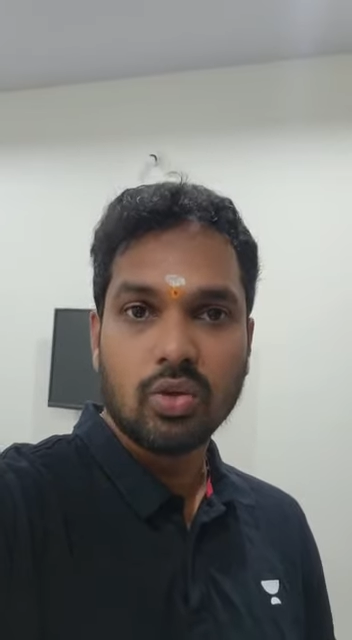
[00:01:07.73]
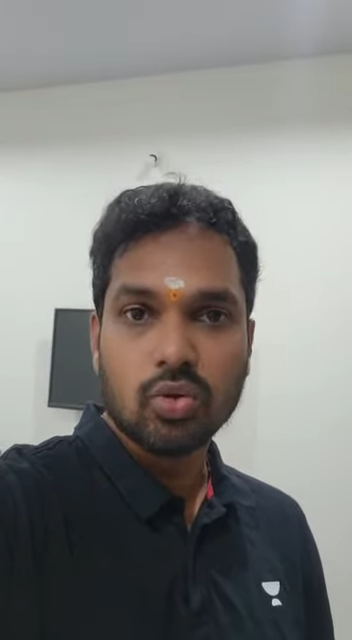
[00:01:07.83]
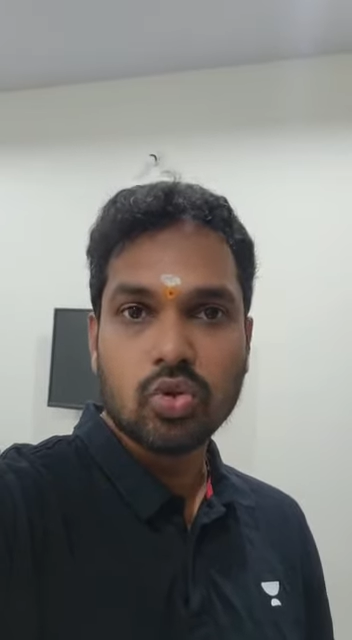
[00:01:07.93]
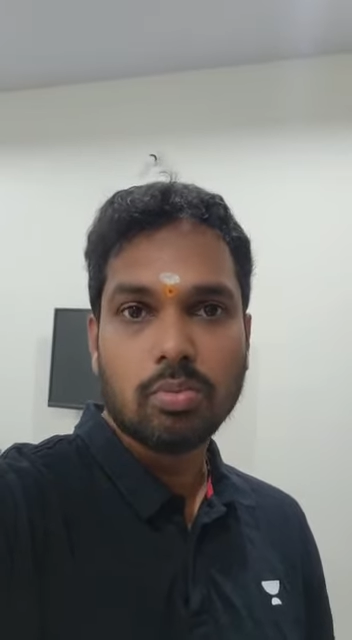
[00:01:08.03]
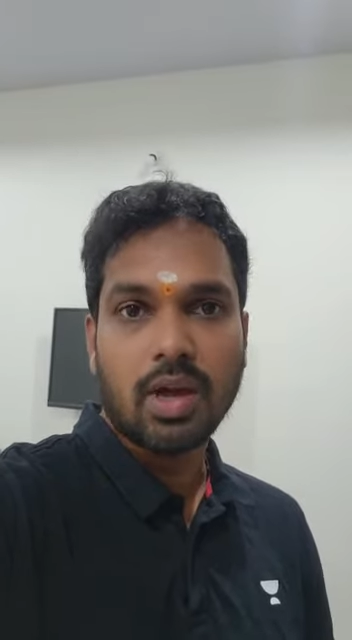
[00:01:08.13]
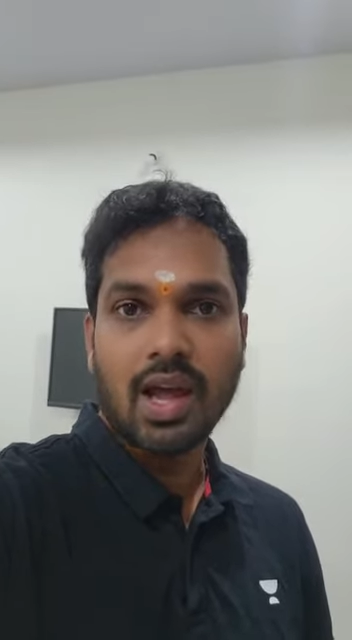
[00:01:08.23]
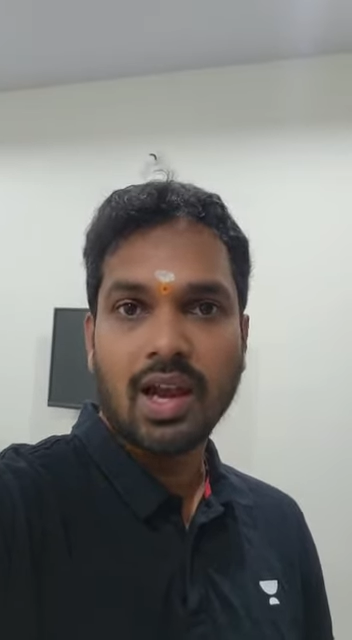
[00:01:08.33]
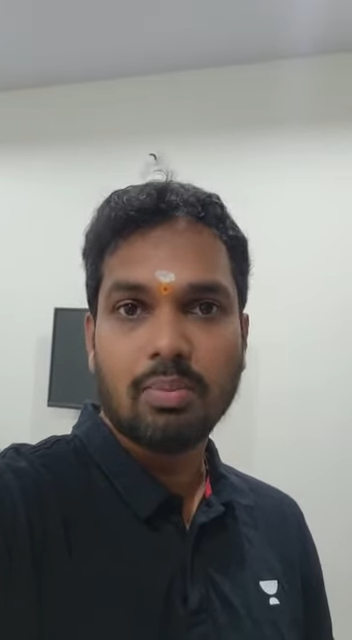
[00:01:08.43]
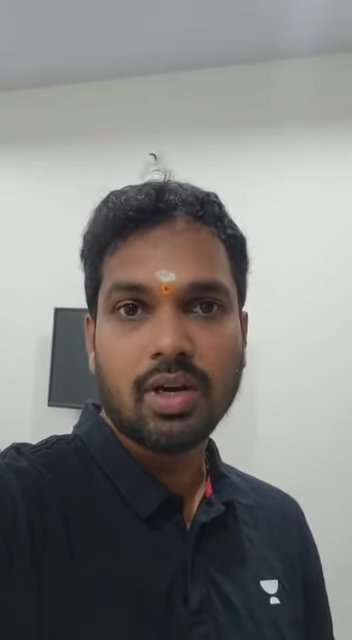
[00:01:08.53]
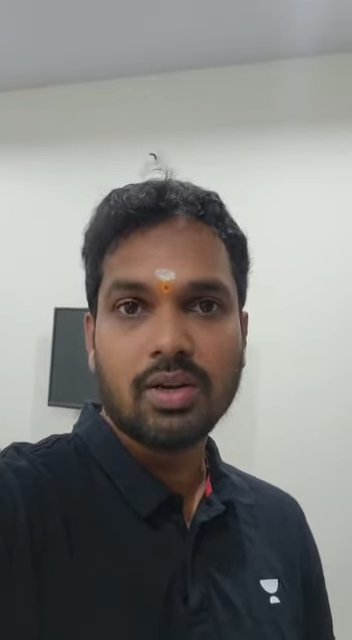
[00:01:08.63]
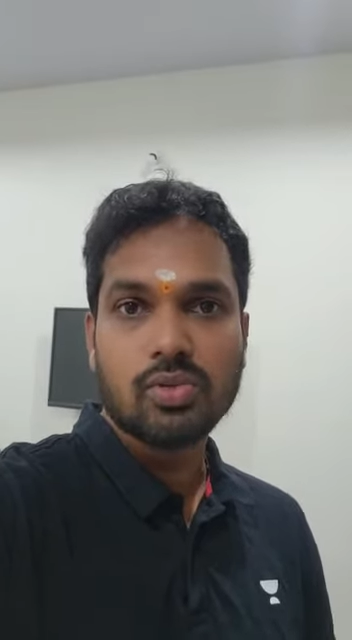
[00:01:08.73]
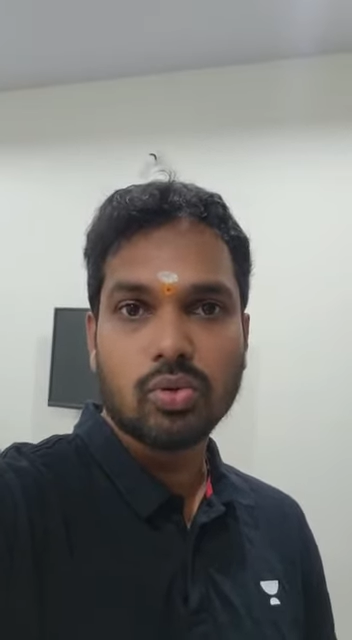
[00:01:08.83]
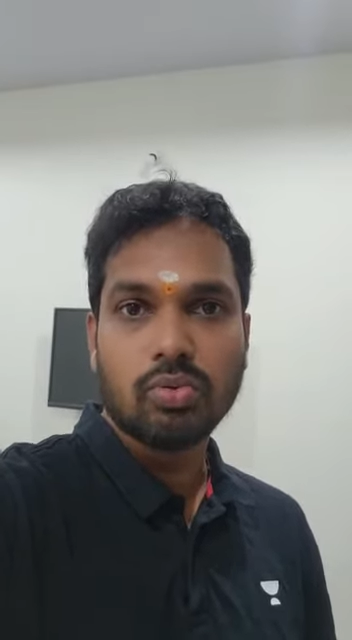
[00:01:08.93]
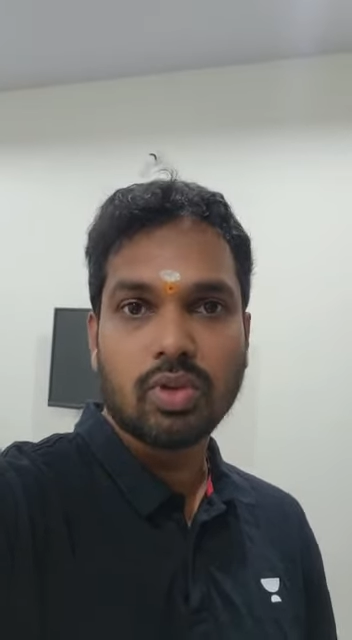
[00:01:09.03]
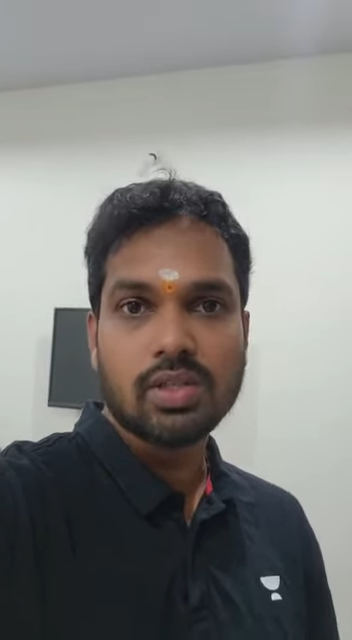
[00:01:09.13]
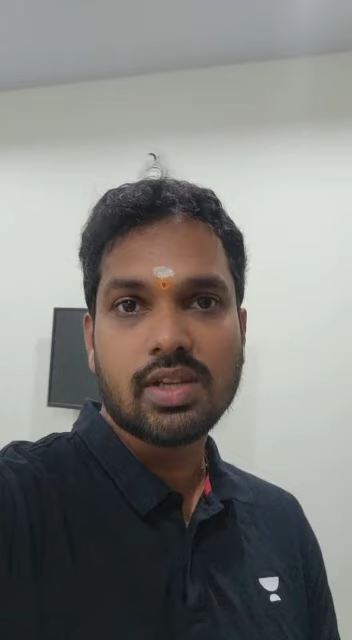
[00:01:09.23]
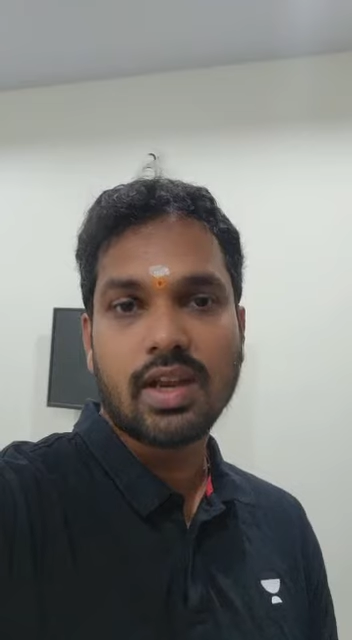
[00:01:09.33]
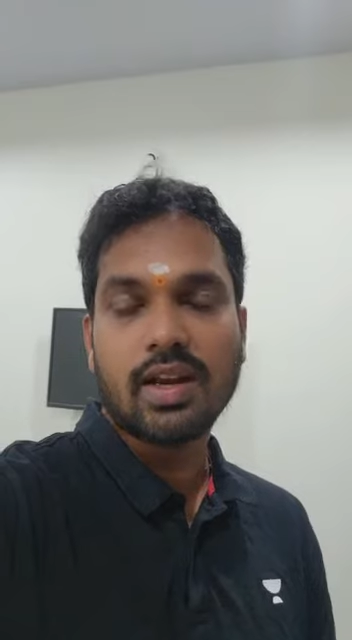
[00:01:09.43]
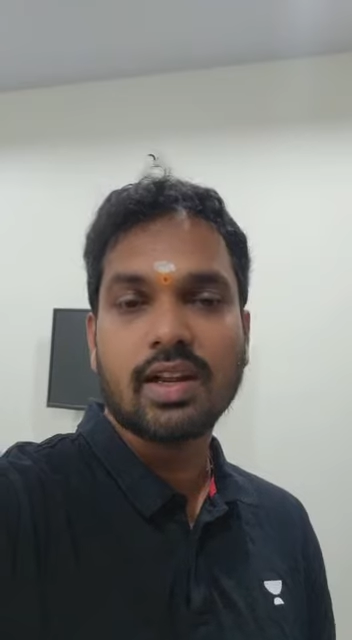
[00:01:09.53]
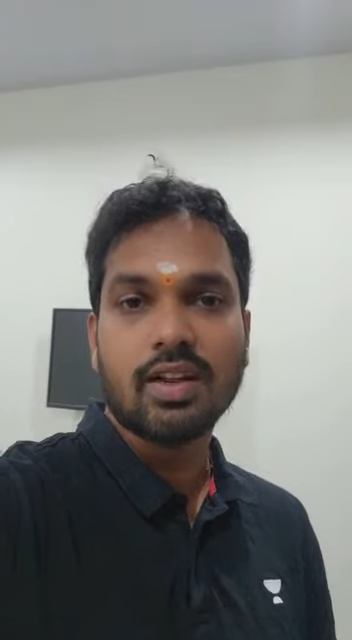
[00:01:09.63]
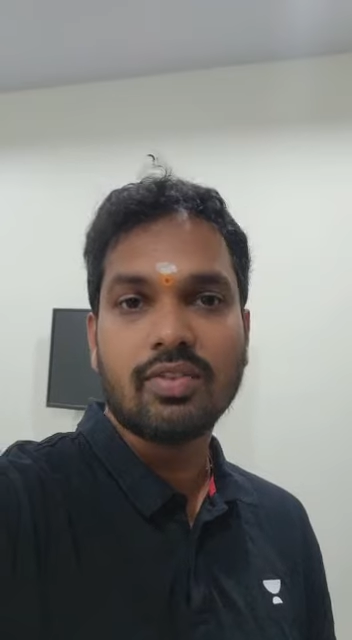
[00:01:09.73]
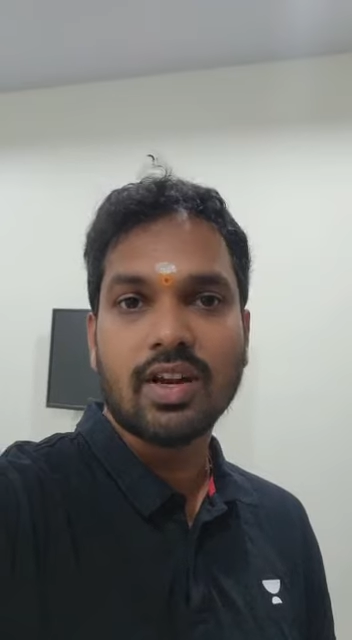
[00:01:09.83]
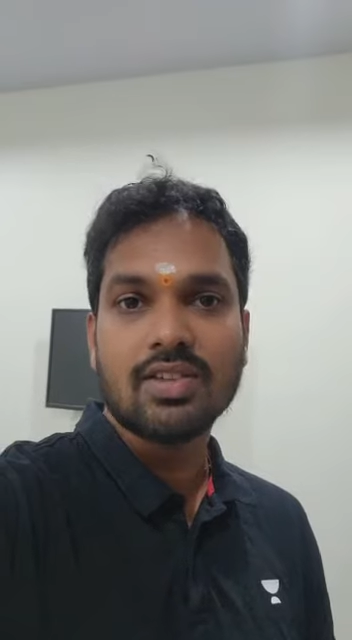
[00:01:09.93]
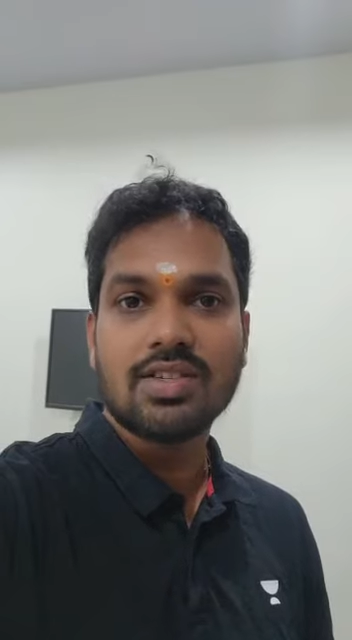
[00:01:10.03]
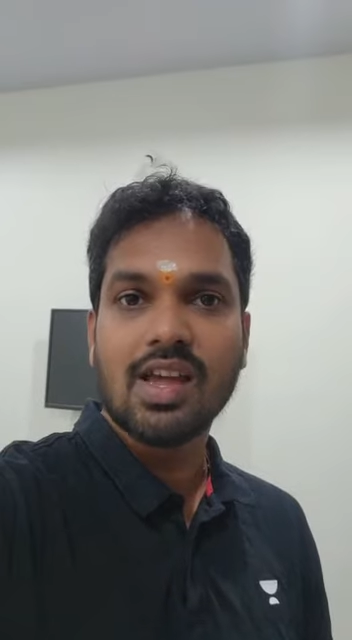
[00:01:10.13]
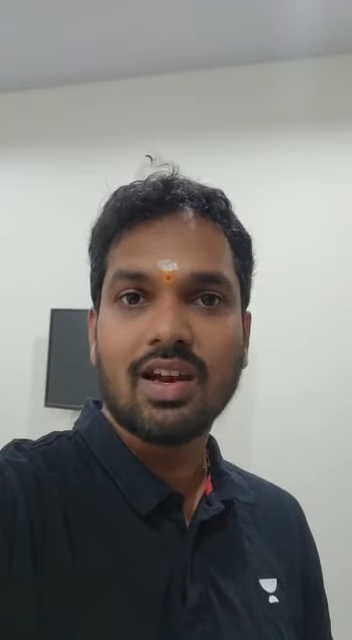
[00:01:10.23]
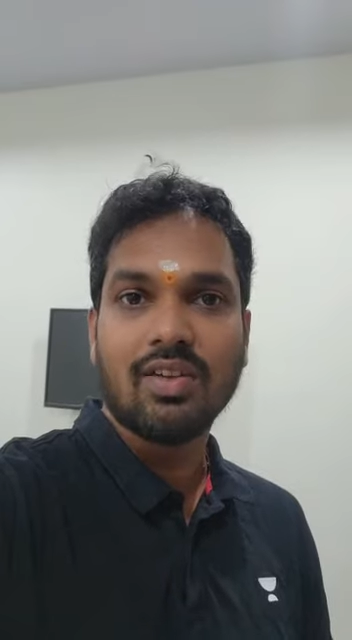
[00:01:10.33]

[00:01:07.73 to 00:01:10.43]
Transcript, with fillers: YouTube I'll update soon. Once I get enough energy I'll